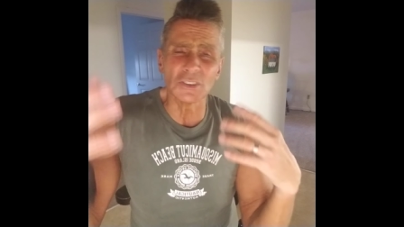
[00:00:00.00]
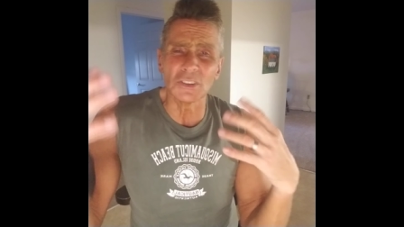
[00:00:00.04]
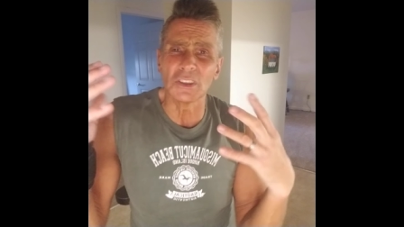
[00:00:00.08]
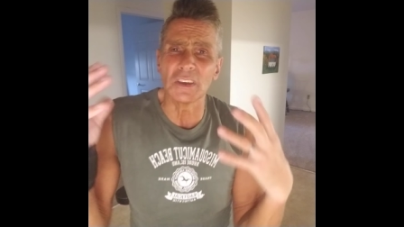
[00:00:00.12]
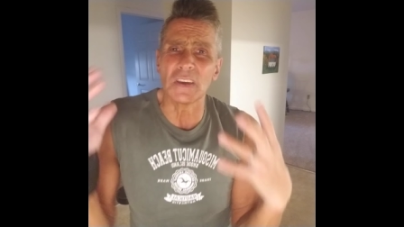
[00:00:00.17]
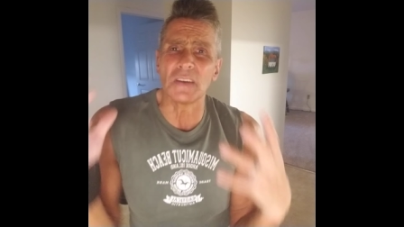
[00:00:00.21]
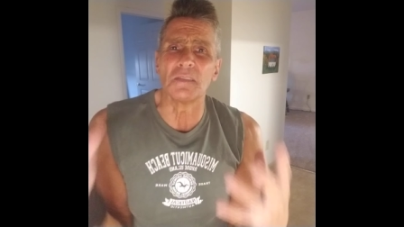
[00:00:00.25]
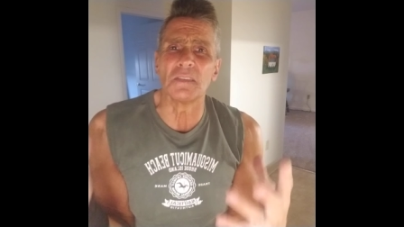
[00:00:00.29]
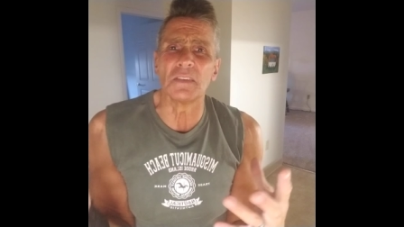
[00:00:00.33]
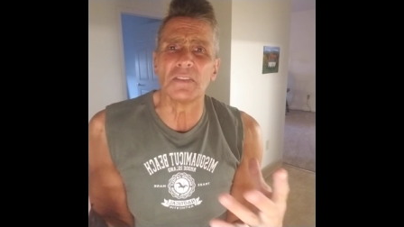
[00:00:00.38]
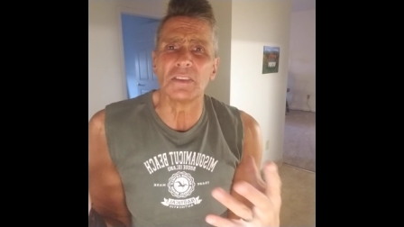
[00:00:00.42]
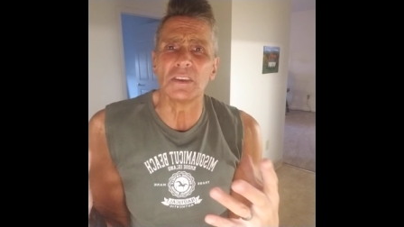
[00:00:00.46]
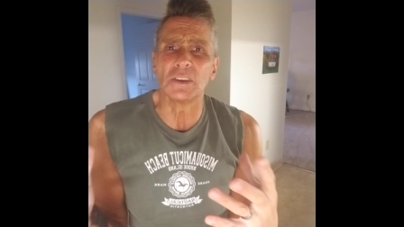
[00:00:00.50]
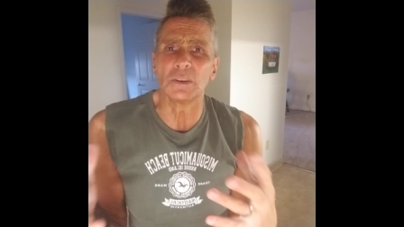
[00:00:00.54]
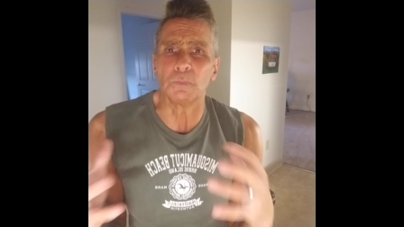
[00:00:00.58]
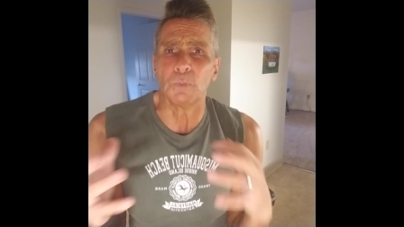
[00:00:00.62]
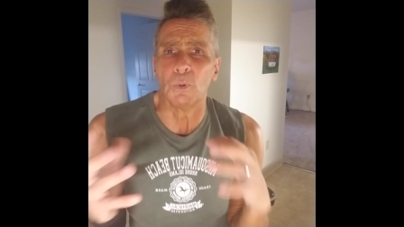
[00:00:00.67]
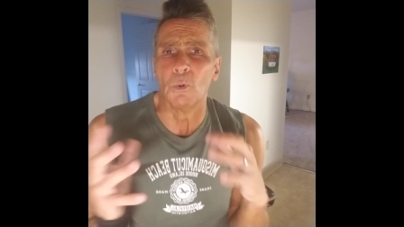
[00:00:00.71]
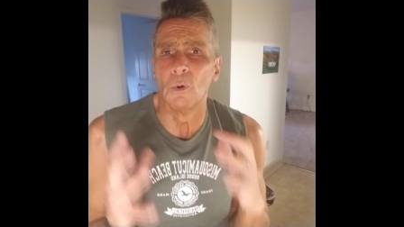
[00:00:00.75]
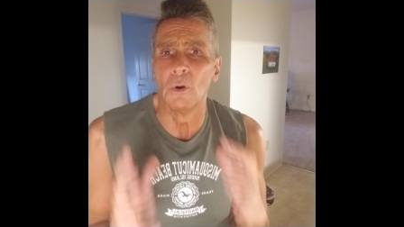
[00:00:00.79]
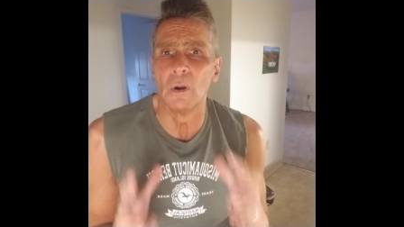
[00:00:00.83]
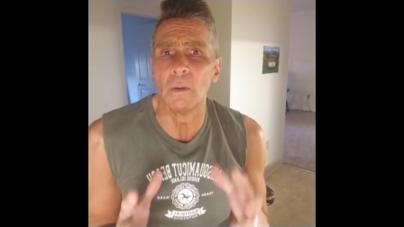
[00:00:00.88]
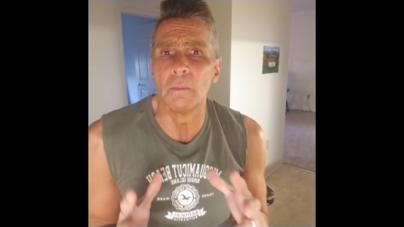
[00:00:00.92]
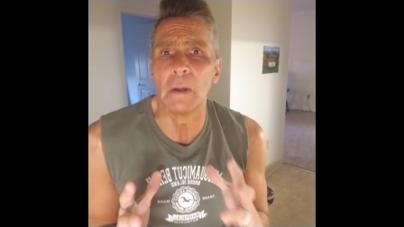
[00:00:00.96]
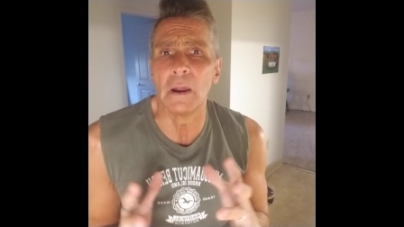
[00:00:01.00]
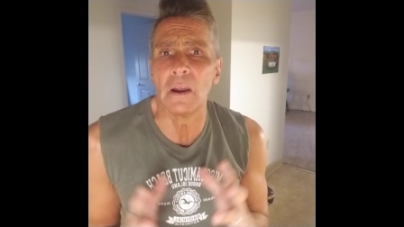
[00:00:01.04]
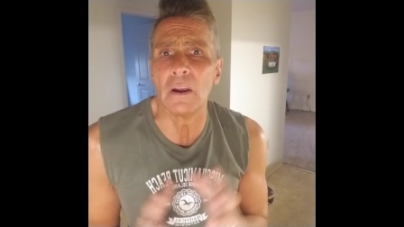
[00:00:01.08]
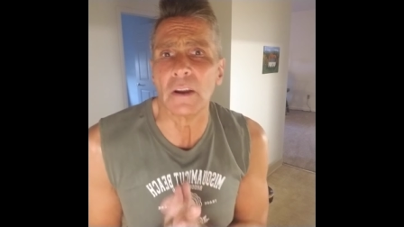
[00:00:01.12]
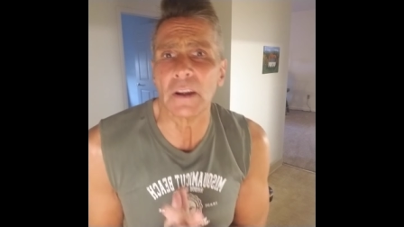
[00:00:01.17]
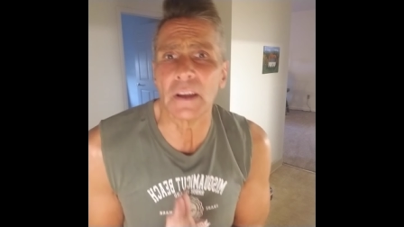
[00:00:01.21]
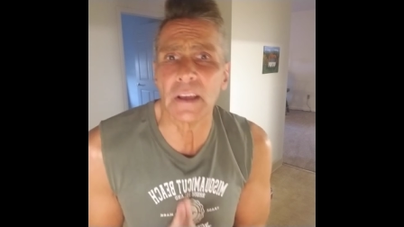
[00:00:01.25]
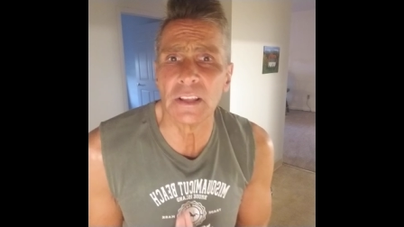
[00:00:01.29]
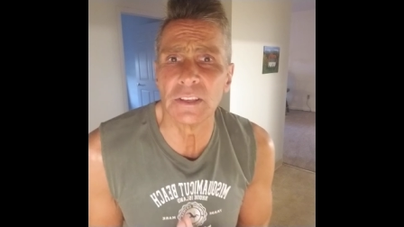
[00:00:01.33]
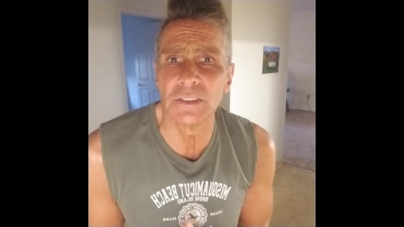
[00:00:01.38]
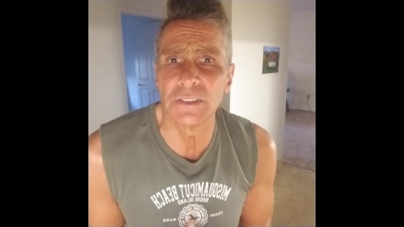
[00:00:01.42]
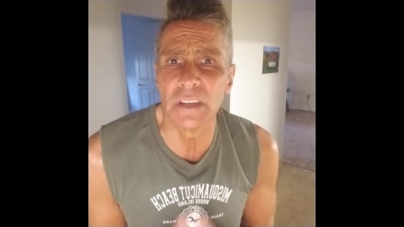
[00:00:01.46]
leaving these poor
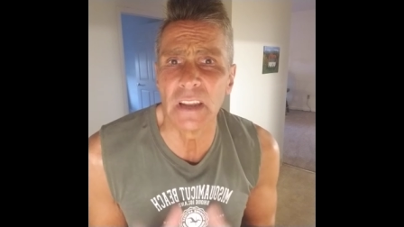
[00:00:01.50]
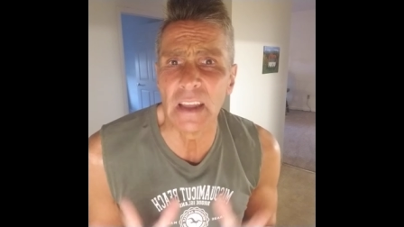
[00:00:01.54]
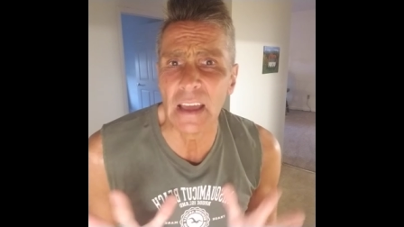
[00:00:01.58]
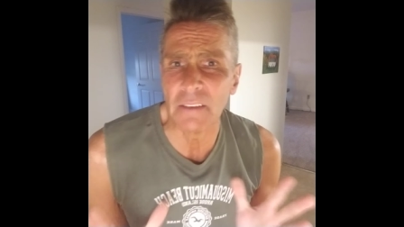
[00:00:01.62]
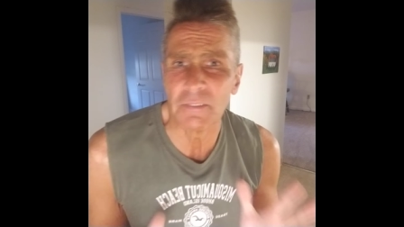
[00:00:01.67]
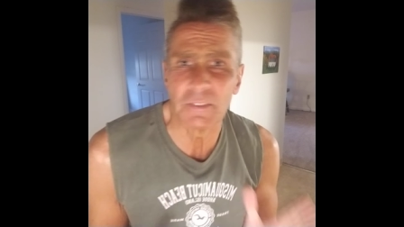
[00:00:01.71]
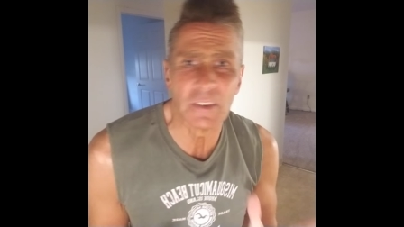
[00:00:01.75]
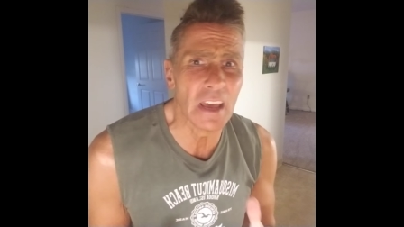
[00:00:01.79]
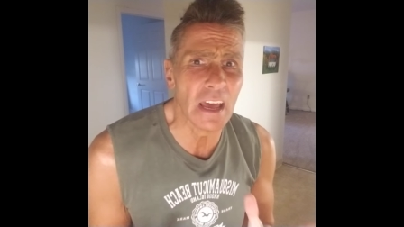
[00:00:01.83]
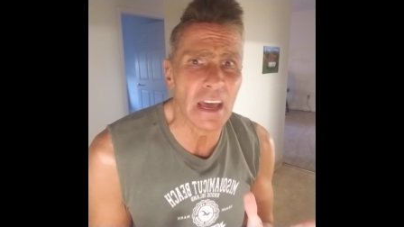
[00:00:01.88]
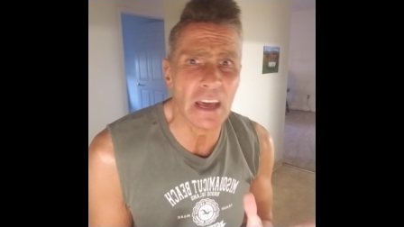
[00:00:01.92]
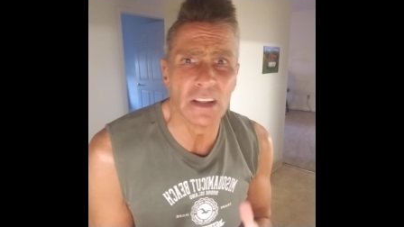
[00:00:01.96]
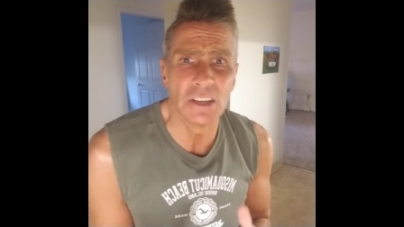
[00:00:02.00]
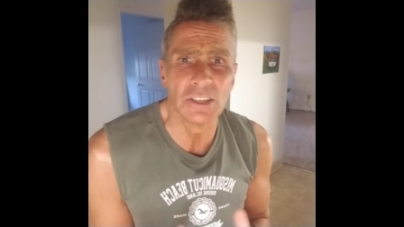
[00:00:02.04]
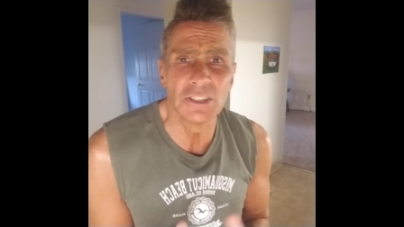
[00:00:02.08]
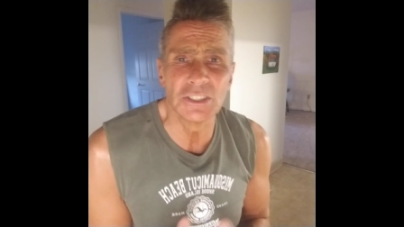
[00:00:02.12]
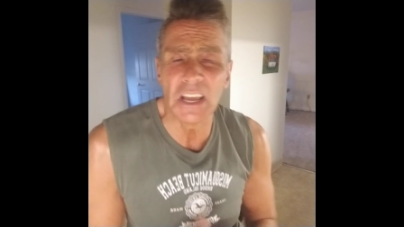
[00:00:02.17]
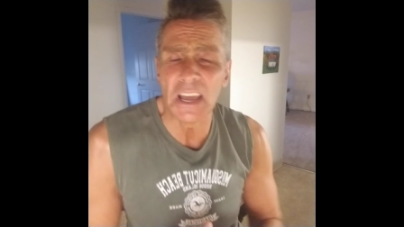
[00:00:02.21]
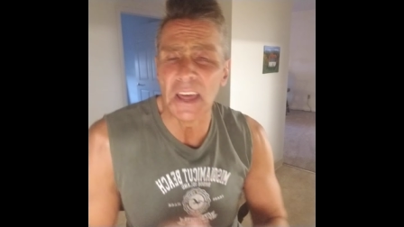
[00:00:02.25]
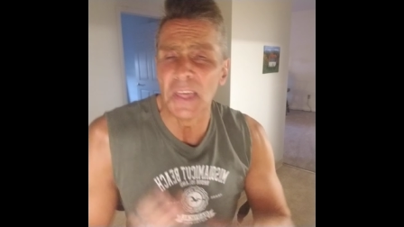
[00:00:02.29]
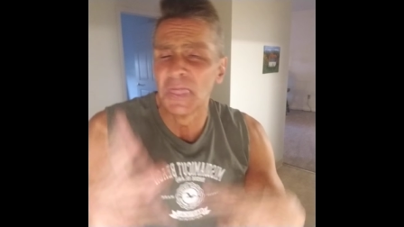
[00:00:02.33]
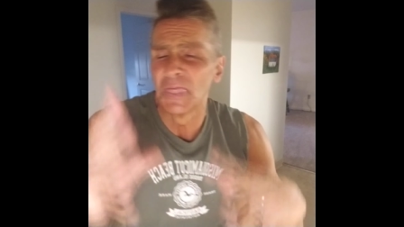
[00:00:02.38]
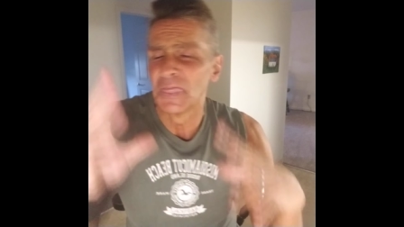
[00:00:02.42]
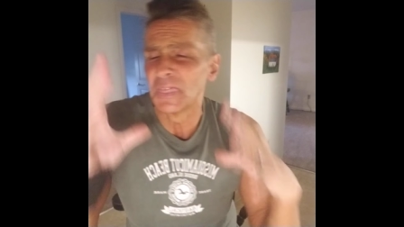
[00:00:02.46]
Americans in Afghanistan.